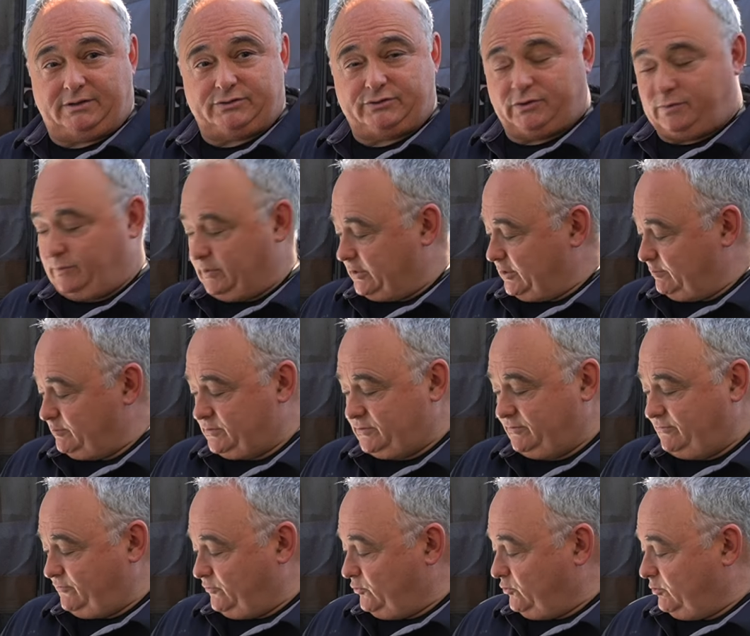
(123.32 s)
to the bottom to
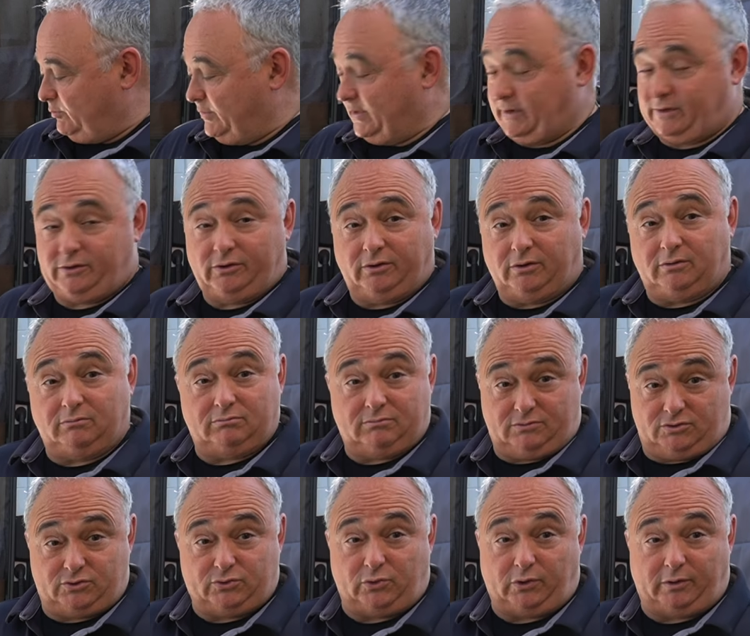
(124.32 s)
form a new
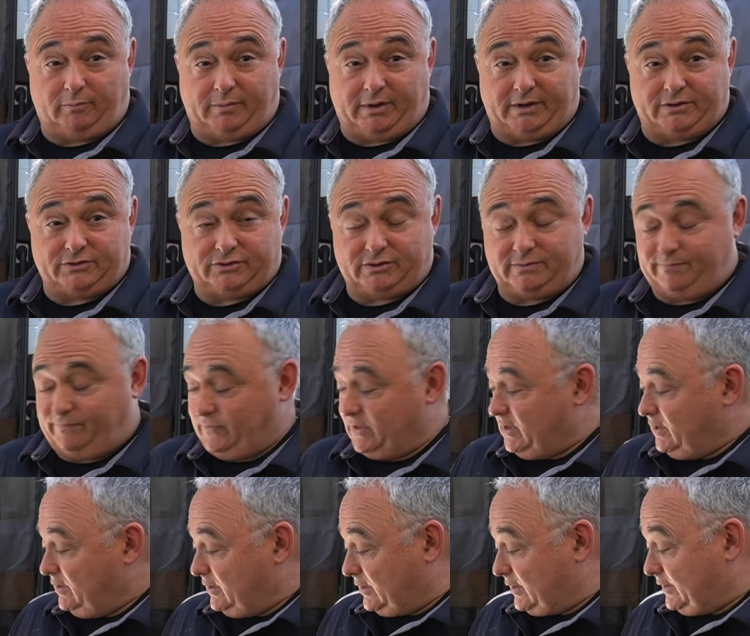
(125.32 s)
toilet base.
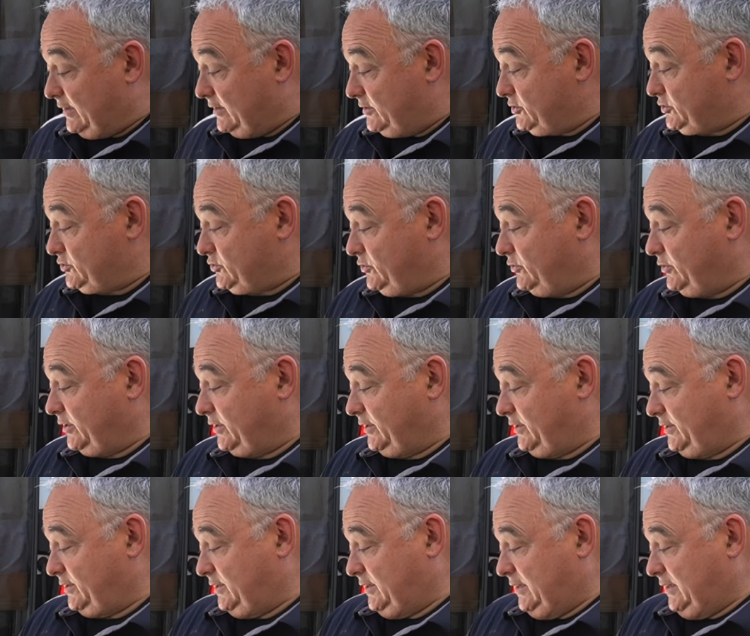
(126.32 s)
Now this toilet,